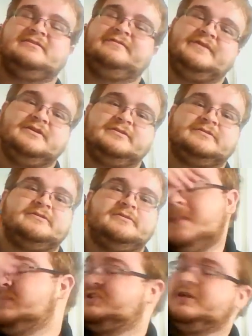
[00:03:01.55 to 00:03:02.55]
of his.
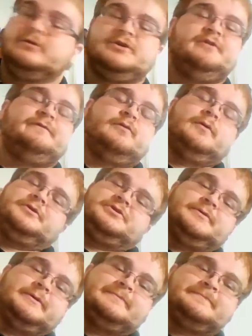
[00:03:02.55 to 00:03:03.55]
I'm still looking forward
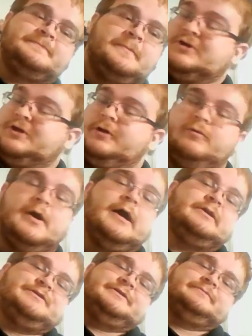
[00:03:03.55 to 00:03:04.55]
to it. I'm gonna
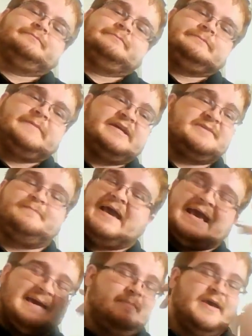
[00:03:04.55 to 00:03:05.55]
watch it. It's
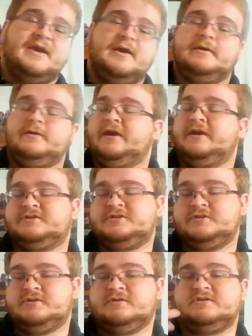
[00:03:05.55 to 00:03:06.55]
Batman,
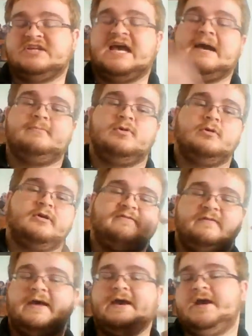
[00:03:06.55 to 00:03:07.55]
it's Cyborg,
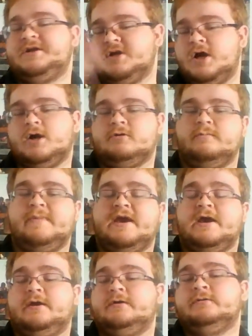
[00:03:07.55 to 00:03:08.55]
Flash,
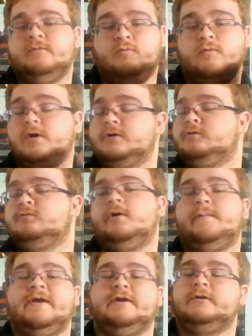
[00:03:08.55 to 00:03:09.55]
Aquaman, Wonder
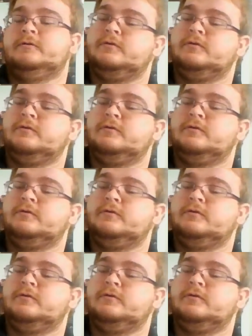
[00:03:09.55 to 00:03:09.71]
Woman.